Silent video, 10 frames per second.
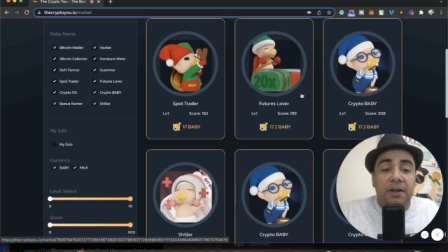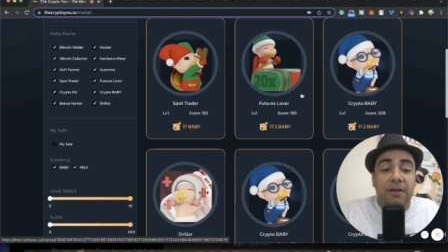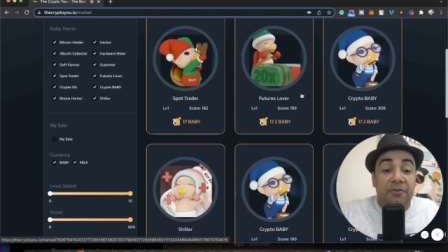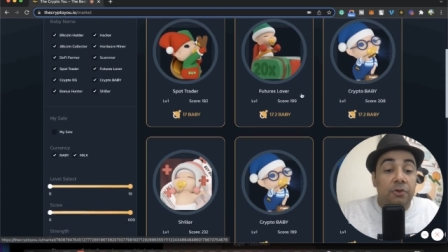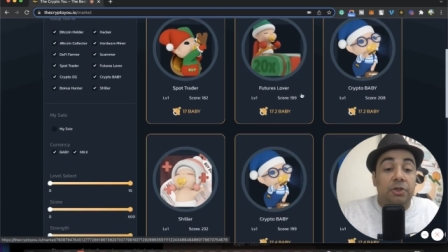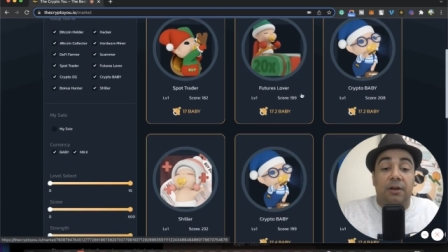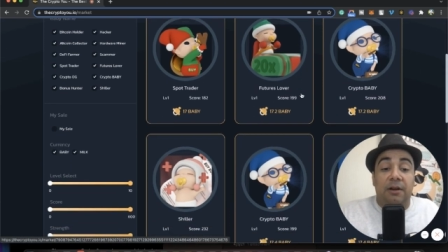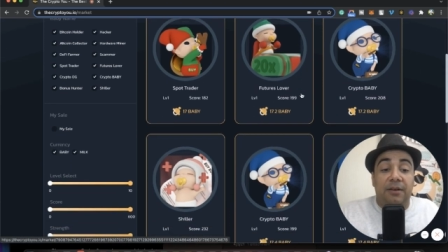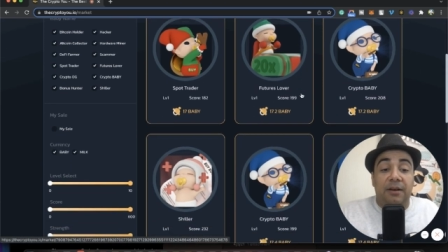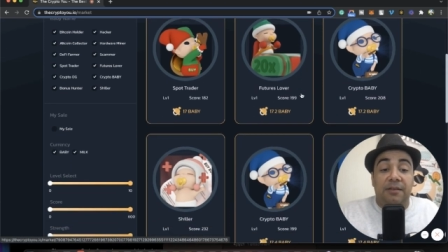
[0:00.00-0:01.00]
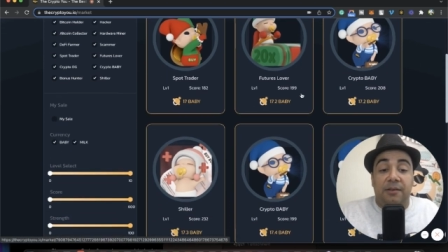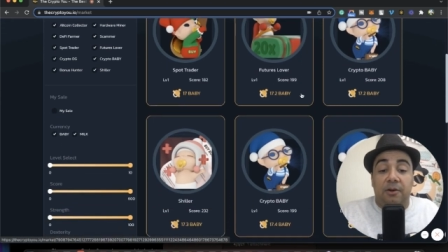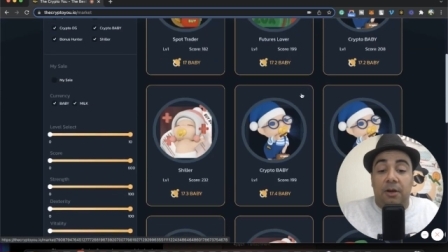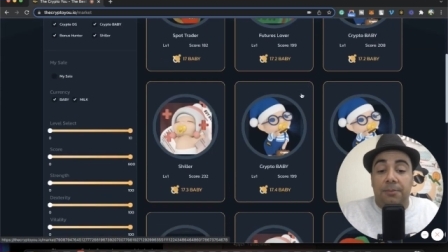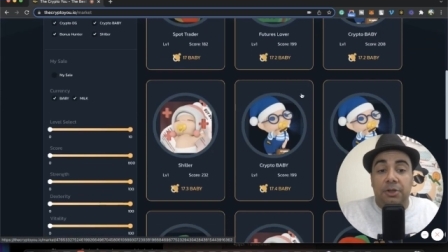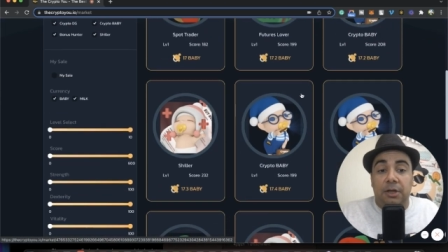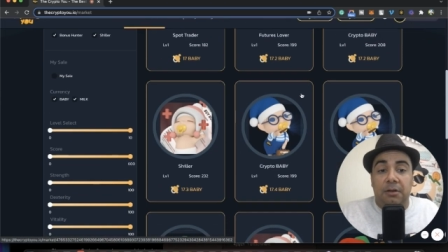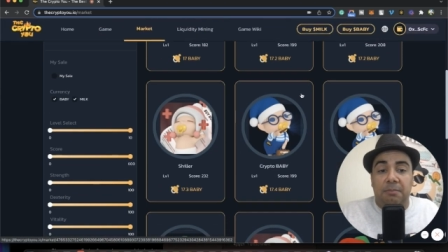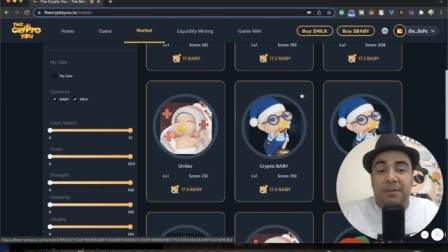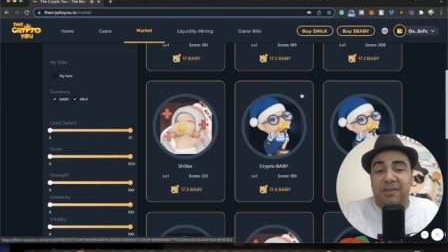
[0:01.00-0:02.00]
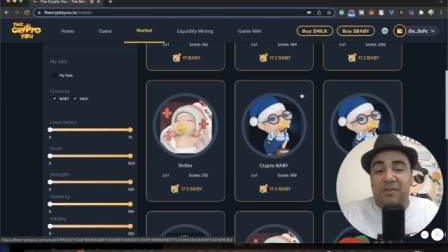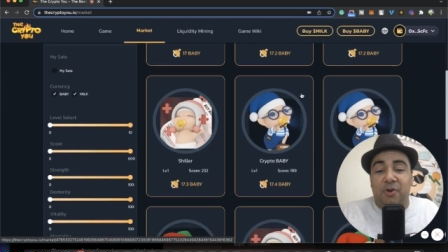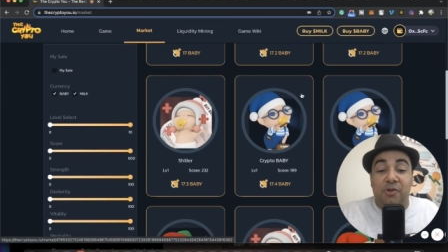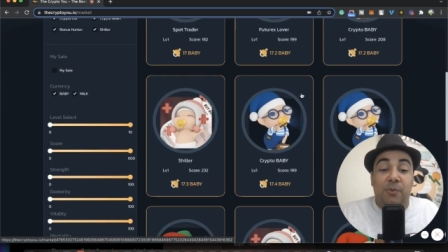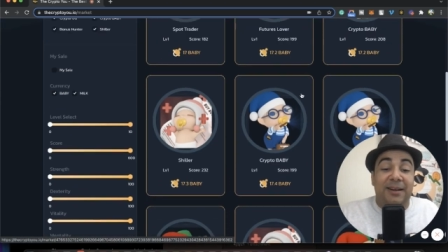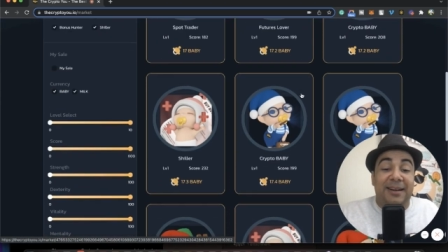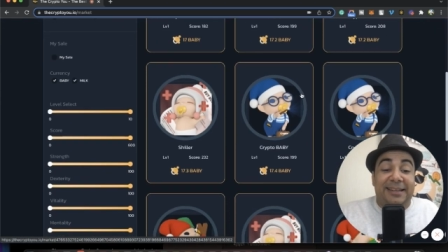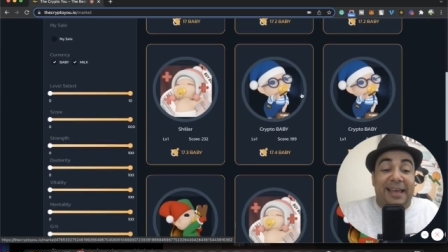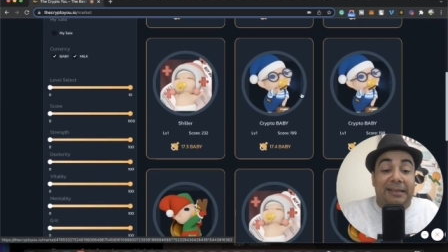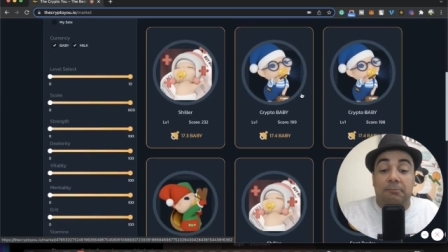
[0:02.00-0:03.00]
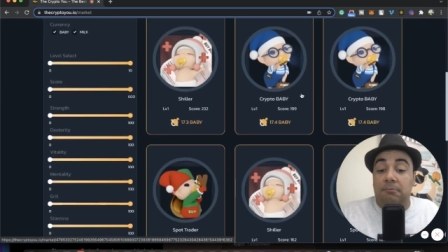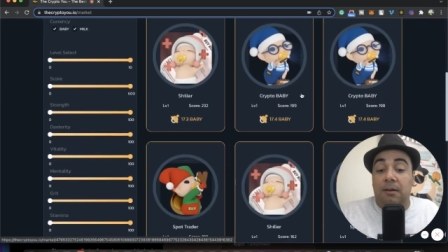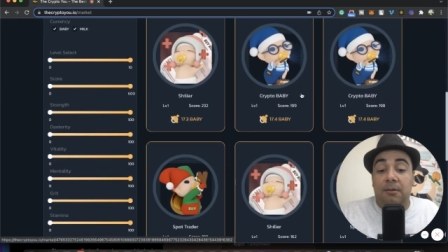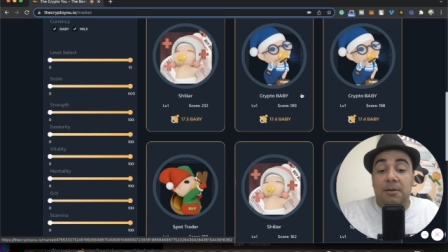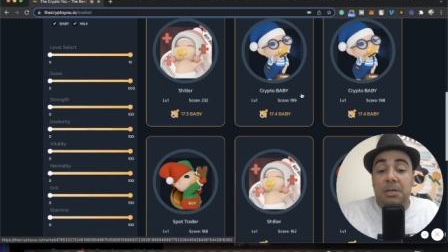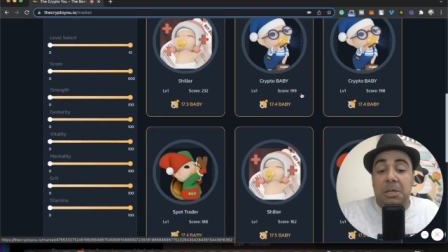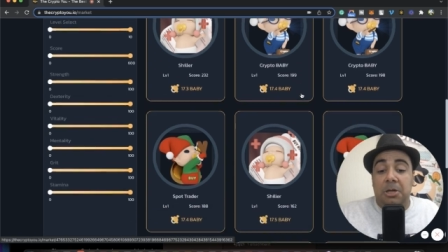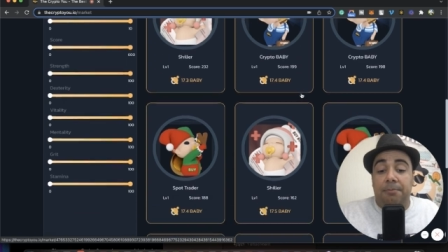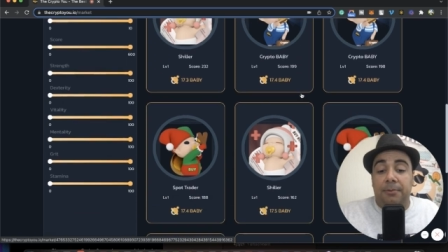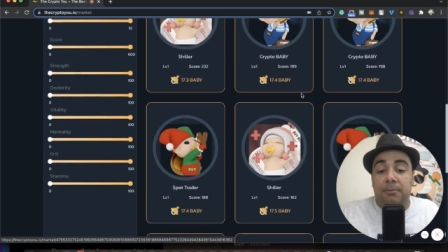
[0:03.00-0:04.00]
Future Lover is an option, but it's called one ninety-nine. Yep.